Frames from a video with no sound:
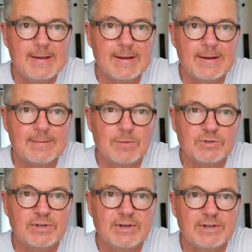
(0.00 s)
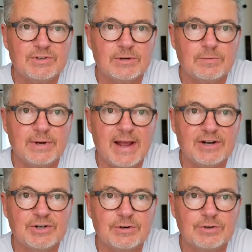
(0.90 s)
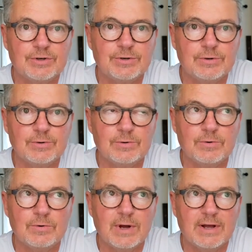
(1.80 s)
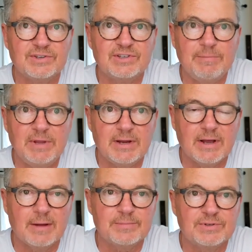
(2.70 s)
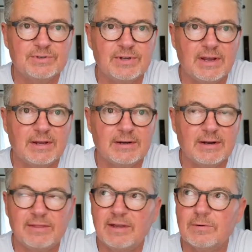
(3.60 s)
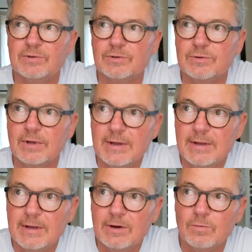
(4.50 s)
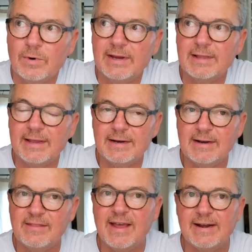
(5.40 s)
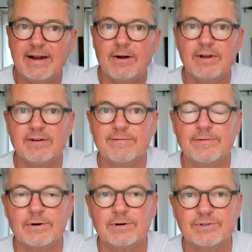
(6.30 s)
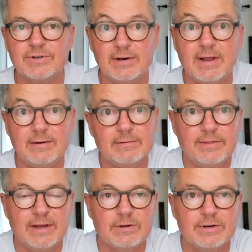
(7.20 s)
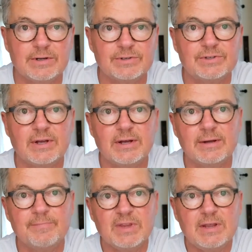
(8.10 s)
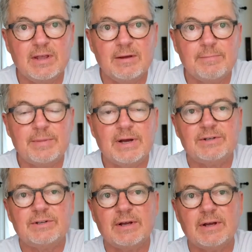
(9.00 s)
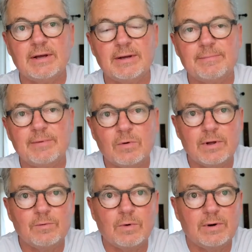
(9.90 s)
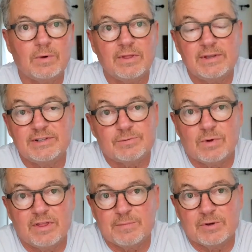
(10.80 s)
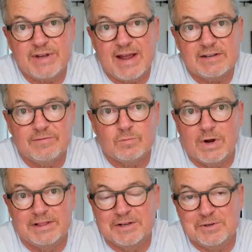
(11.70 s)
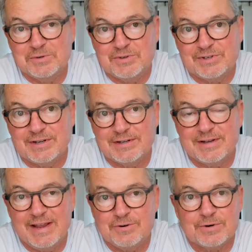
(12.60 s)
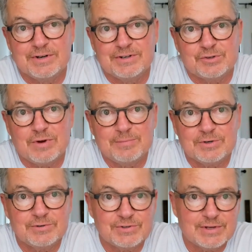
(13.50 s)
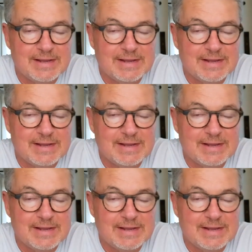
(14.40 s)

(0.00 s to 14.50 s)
mostly as a reaction to sippy cups, and I think it was regulated in that area first, and thank goodness. But it's one of the most active and widely used endocrine disruptors,